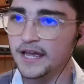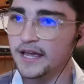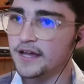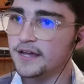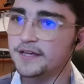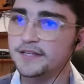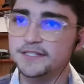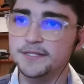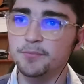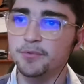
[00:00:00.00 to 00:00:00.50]

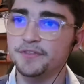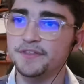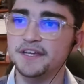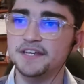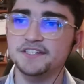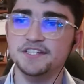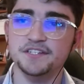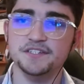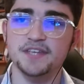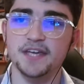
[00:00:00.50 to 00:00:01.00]
Simple things
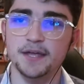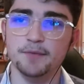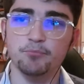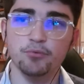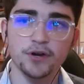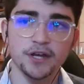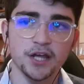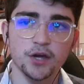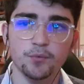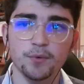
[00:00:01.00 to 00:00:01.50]
just like
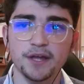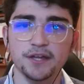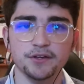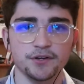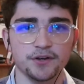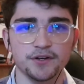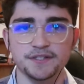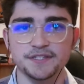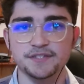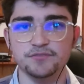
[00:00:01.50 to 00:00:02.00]
putting away your
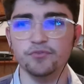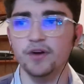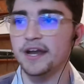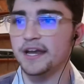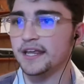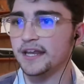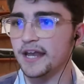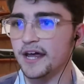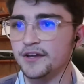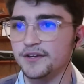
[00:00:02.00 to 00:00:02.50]
notes, writing
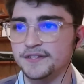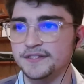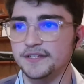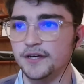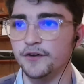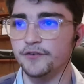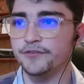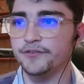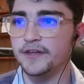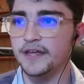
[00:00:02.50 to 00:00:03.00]
it out
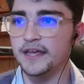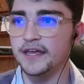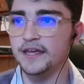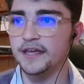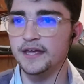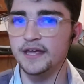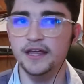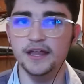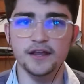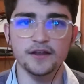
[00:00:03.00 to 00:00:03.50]
yourself,
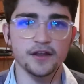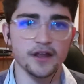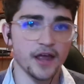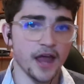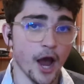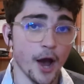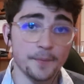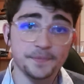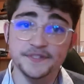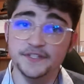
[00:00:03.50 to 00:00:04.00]

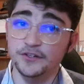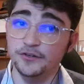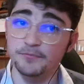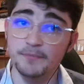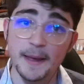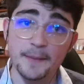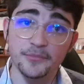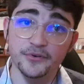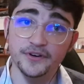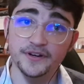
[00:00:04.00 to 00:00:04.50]
helps you
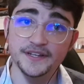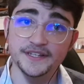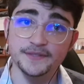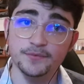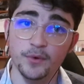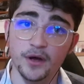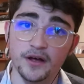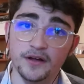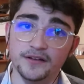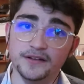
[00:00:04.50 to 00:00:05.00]
remember it as
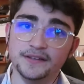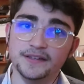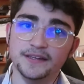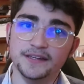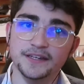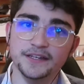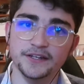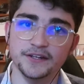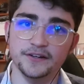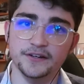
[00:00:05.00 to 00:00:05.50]
well.
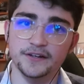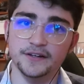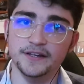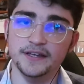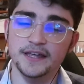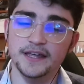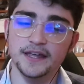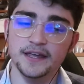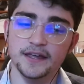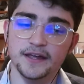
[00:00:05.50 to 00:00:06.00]

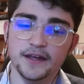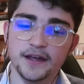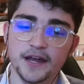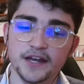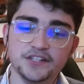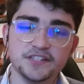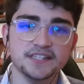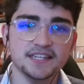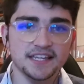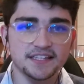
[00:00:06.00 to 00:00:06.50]
It
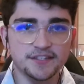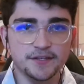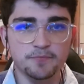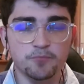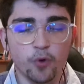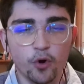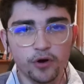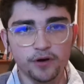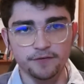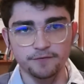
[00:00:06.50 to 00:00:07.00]
just gets you
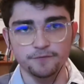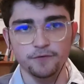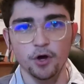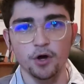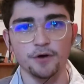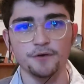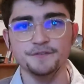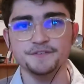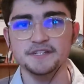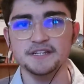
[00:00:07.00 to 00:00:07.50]
more
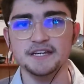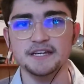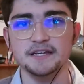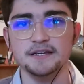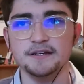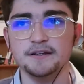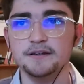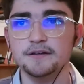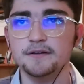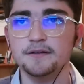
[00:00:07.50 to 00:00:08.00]
involved
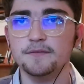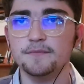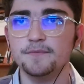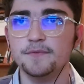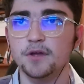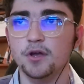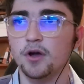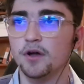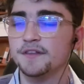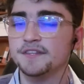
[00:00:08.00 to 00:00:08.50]
in the
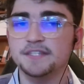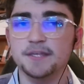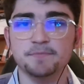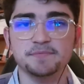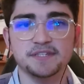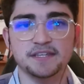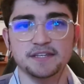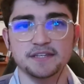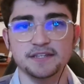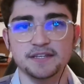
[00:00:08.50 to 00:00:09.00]
concepts
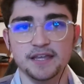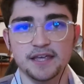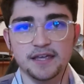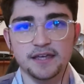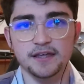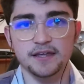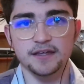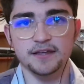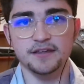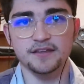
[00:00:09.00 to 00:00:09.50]
and
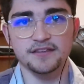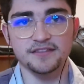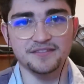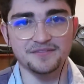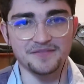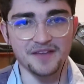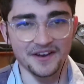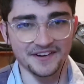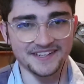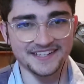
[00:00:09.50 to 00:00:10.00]

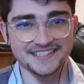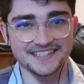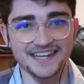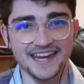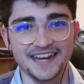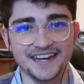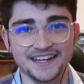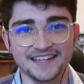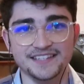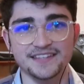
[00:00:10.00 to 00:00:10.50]

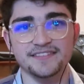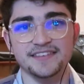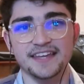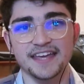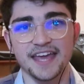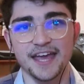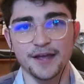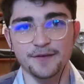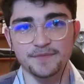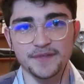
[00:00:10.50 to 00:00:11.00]
understandings of the
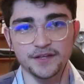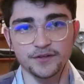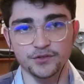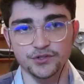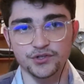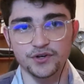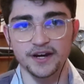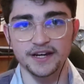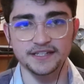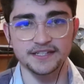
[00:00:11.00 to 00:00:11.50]
game that you're
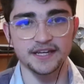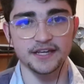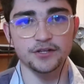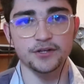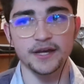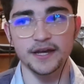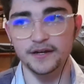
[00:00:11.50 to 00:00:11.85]
trying to get your head